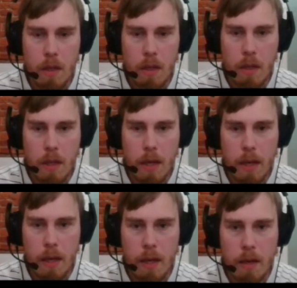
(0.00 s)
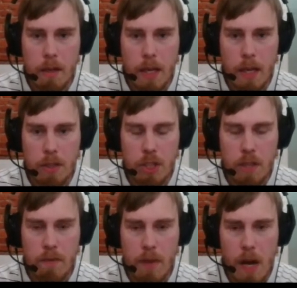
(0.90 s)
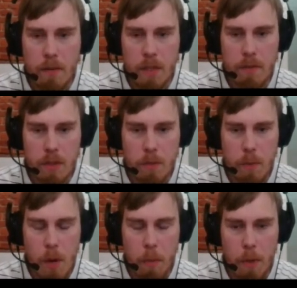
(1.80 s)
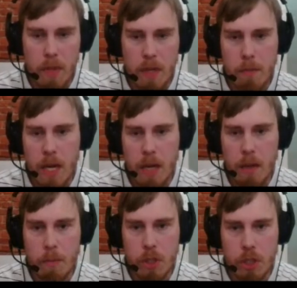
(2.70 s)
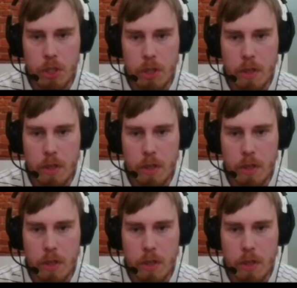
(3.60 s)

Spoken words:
And yeah, g5, this was a problem in many positions.